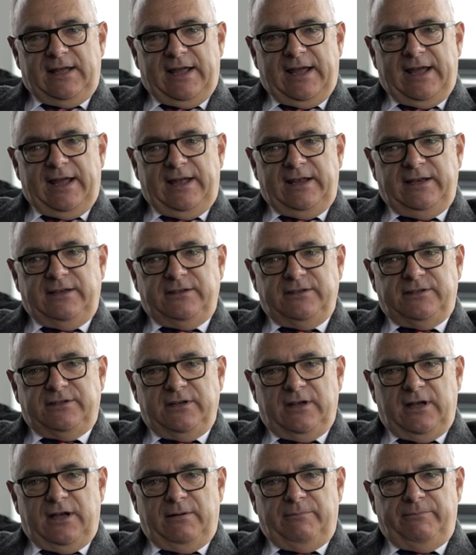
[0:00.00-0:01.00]
And
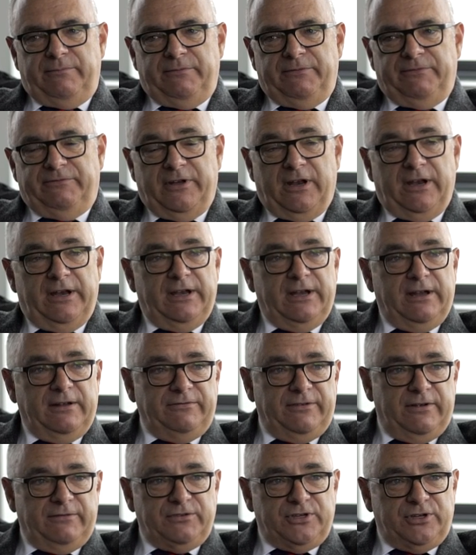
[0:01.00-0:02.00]
um, funnily
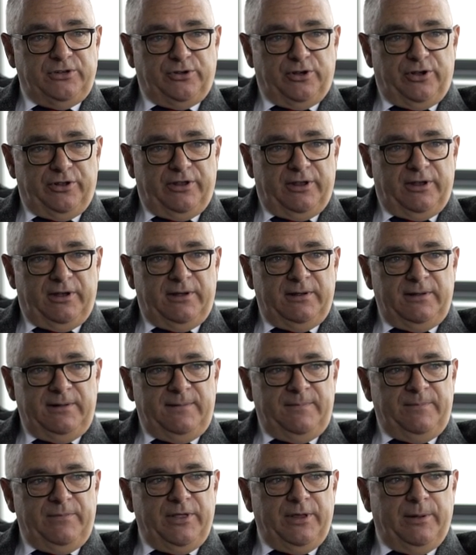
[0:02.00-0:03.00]
enough, I've still got the,
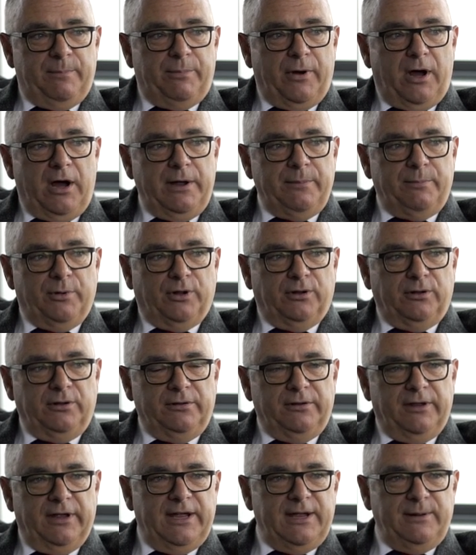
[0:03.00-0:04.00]
the Bible
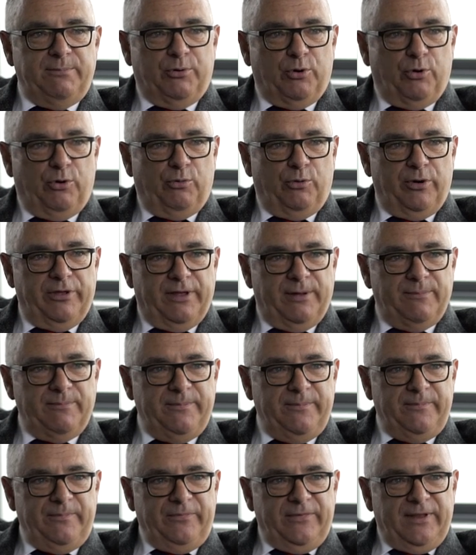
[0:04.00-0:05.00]
that he brought with him
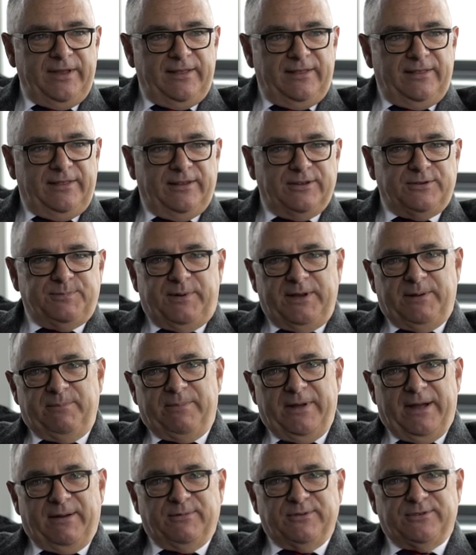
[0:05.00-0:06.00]
that's been
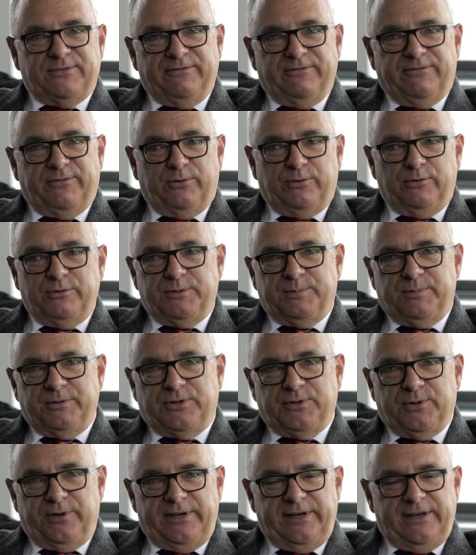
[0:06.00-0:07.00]
backwards and forwards
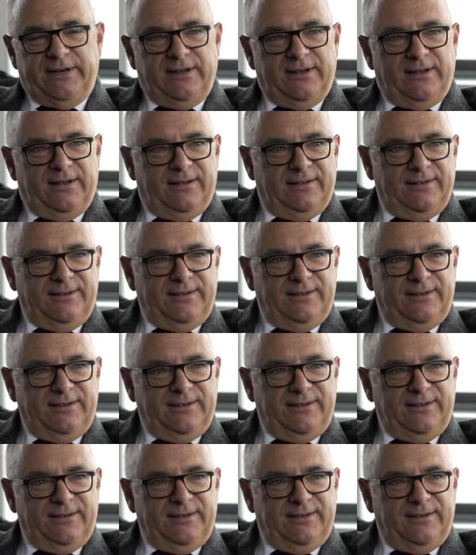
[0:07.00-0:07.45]
between uh,